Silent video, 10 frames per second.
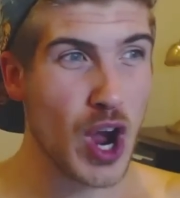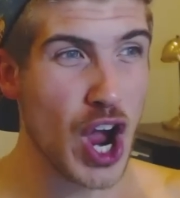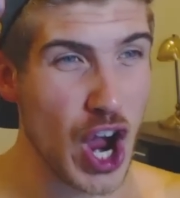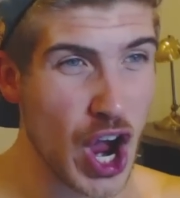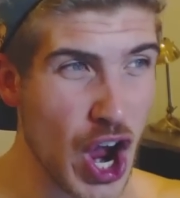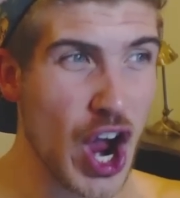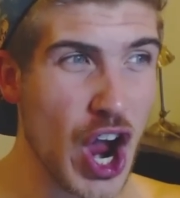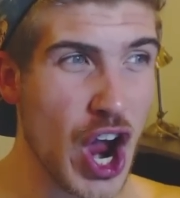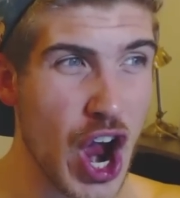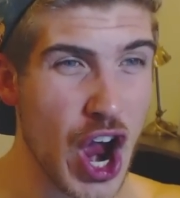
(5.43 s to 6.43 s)

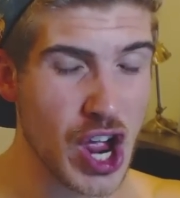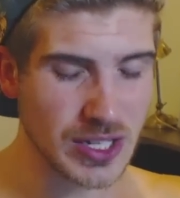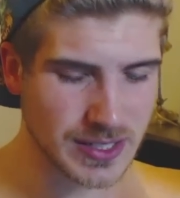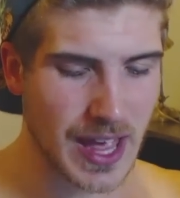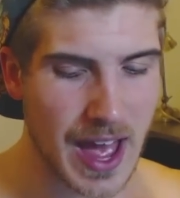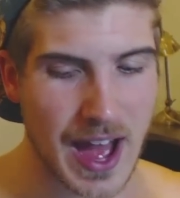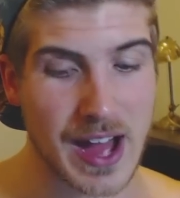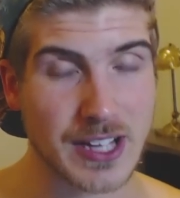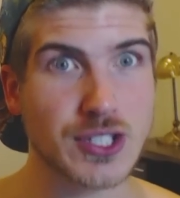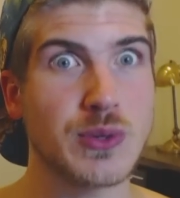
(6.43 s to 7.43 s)
Wheels!
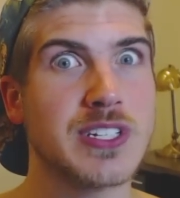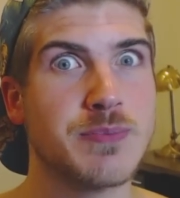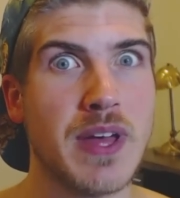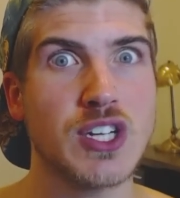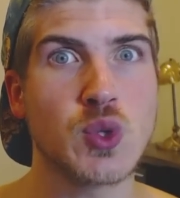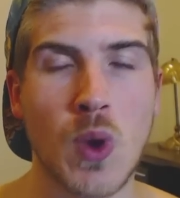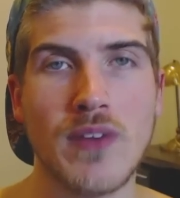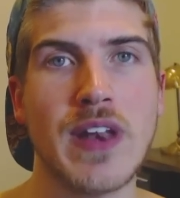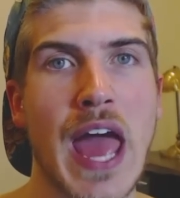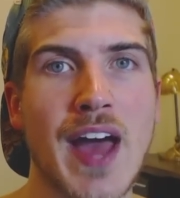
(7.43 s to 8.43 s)
Uh, so it has been
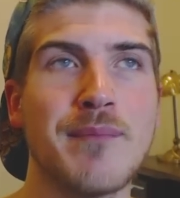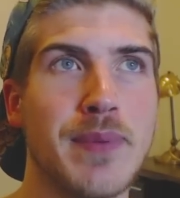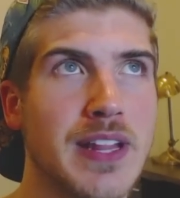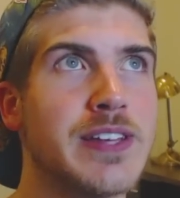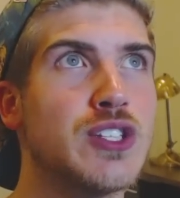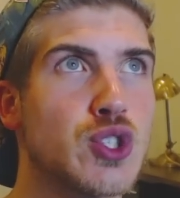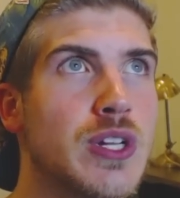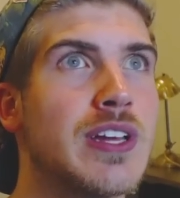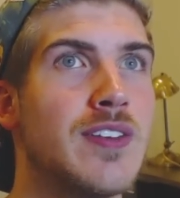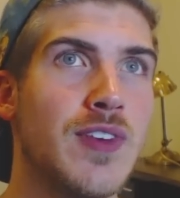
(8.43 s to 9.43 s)
12 and a half billion
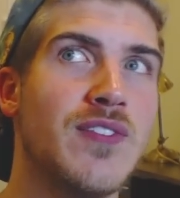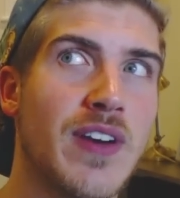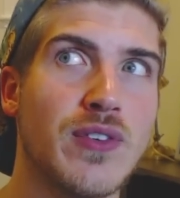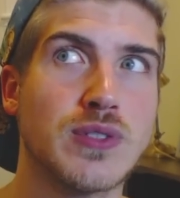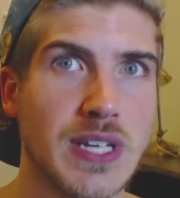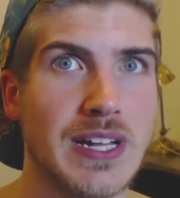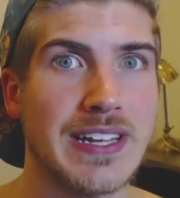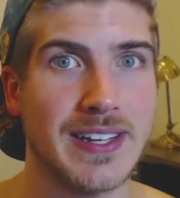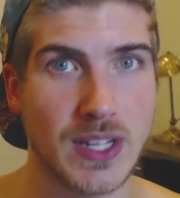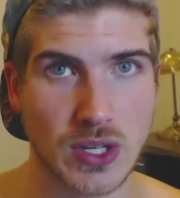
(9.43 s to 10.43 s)
trillion
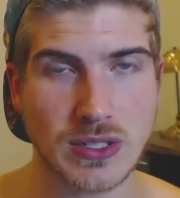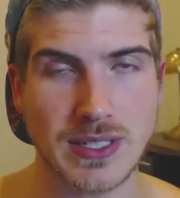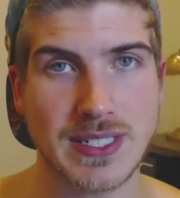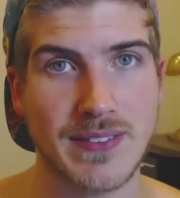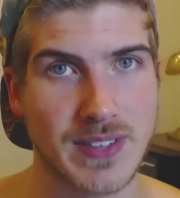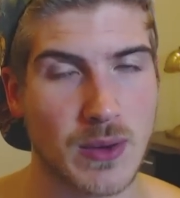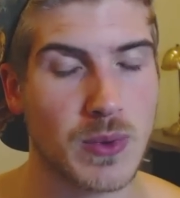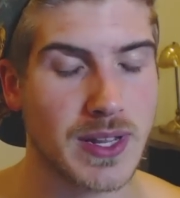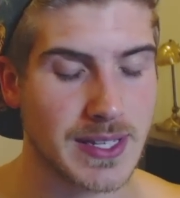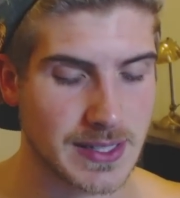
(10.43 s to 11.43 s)
p5 years since I've
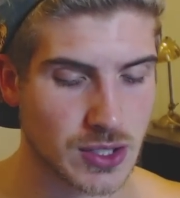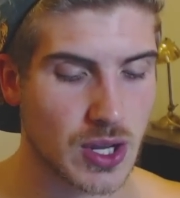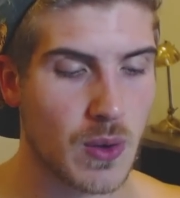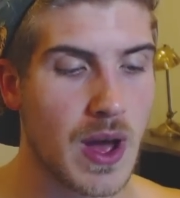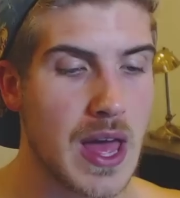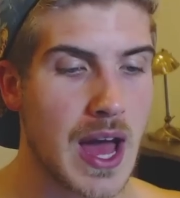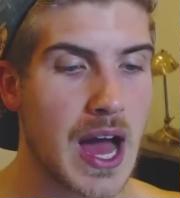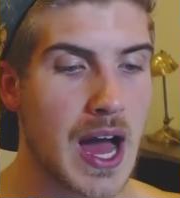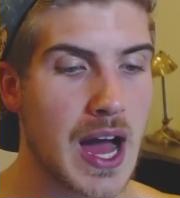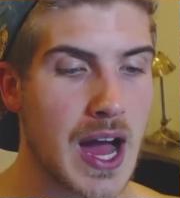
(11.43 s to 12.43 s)
done one of these, so
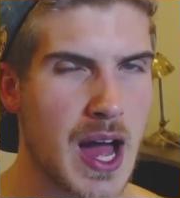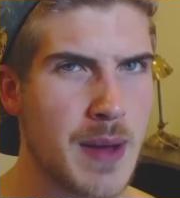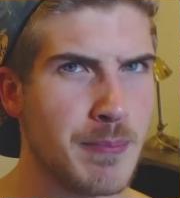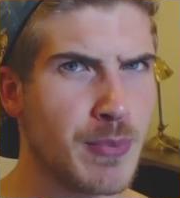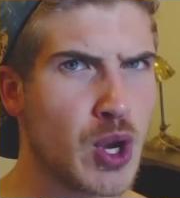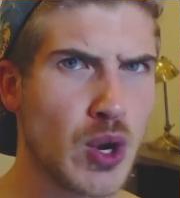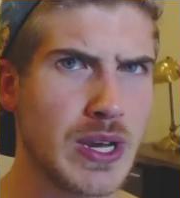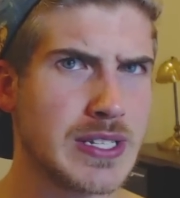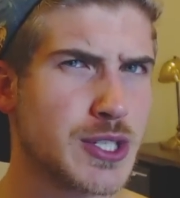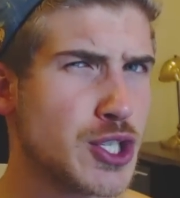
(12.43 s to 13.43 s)
uh, I'm
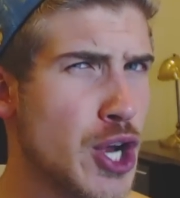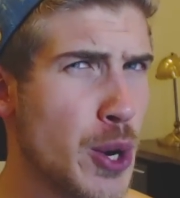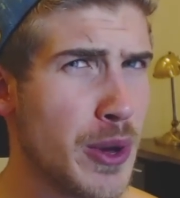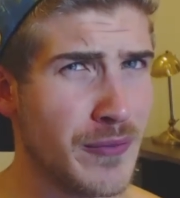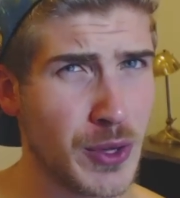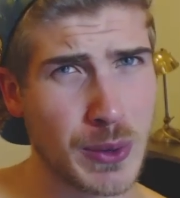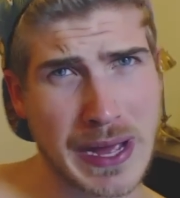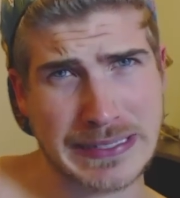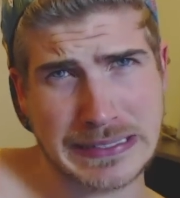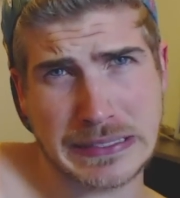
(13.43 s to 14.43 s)
curious to know if
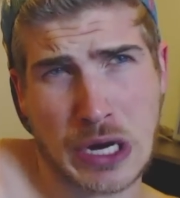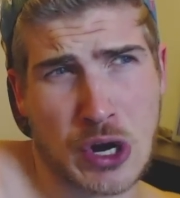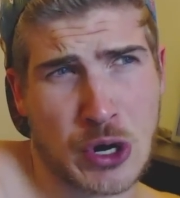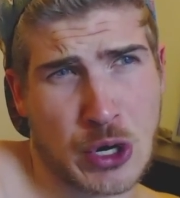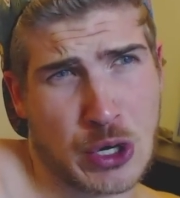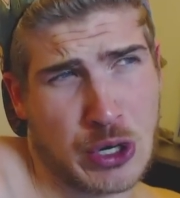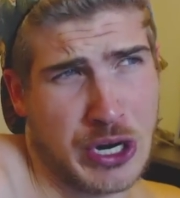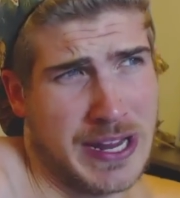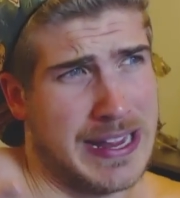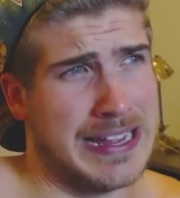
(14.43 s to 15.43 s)
you guys
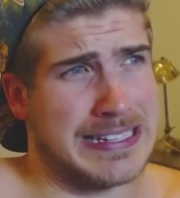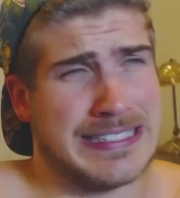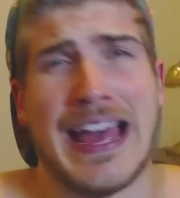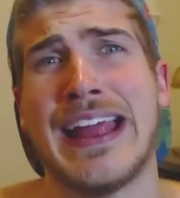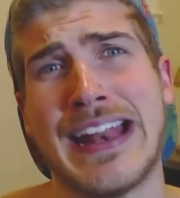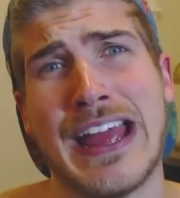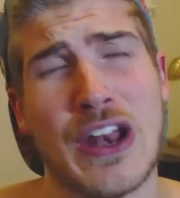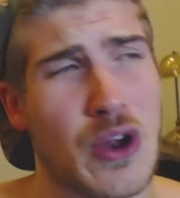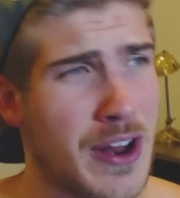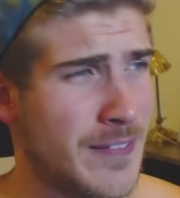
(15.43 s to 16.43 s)
are
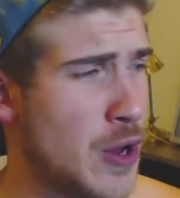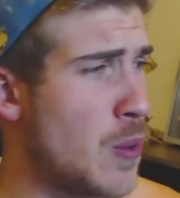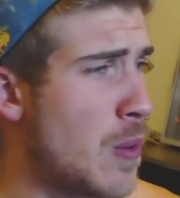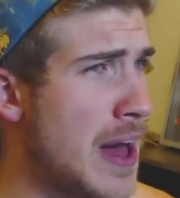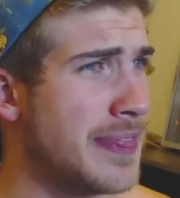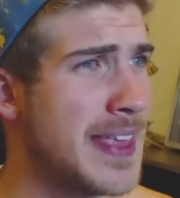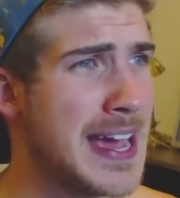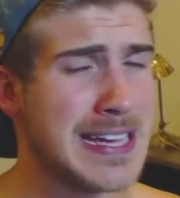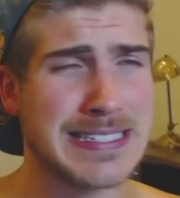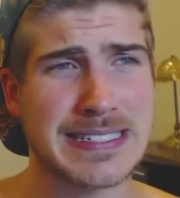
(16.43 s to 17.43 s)
excited or if you
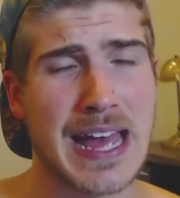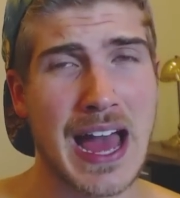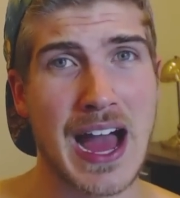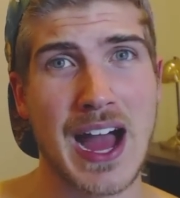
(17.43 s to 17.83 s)
want this.